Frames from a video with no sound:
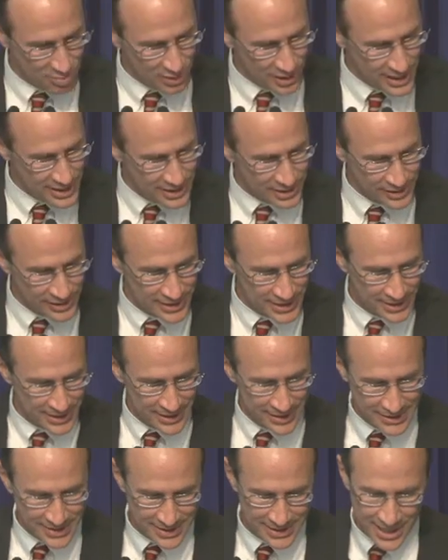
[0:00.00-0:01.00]
pleasure
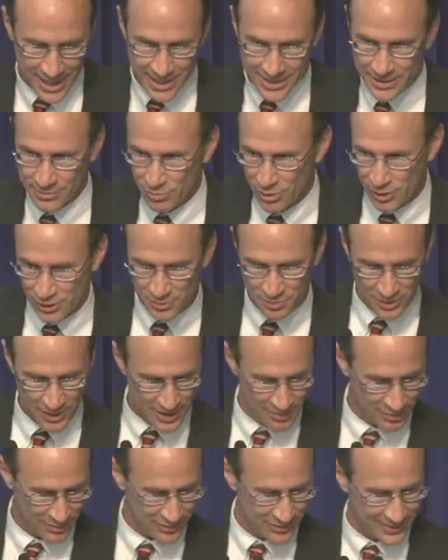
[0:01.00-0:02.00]
to discuss Mark's
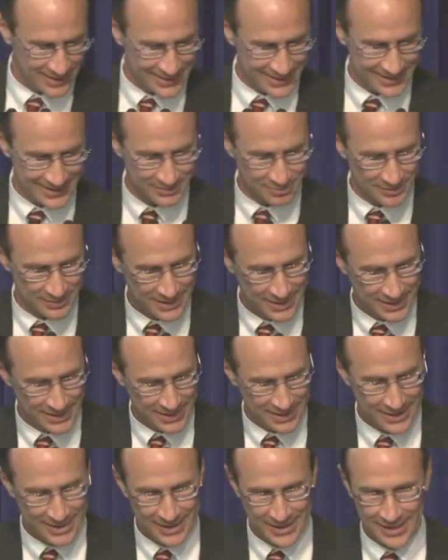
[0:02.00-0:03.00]
paper.
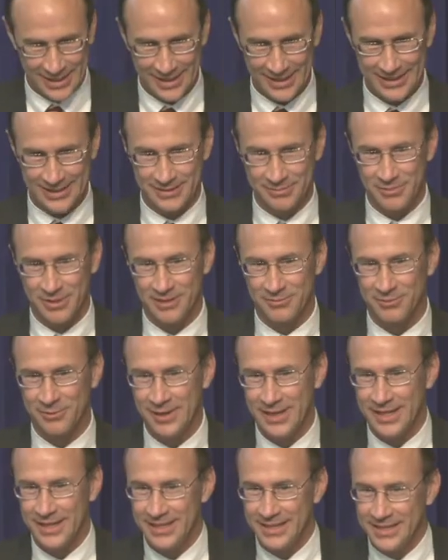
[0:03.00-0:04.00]
I've
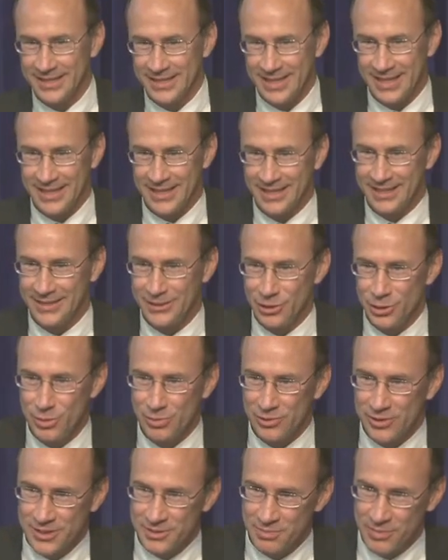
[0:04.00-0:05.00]
read
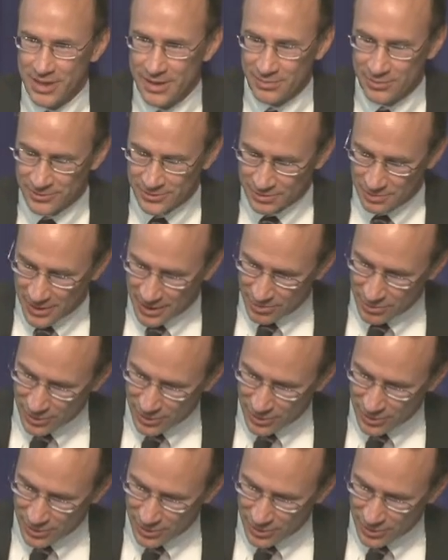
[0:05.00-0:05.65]
numerous papers by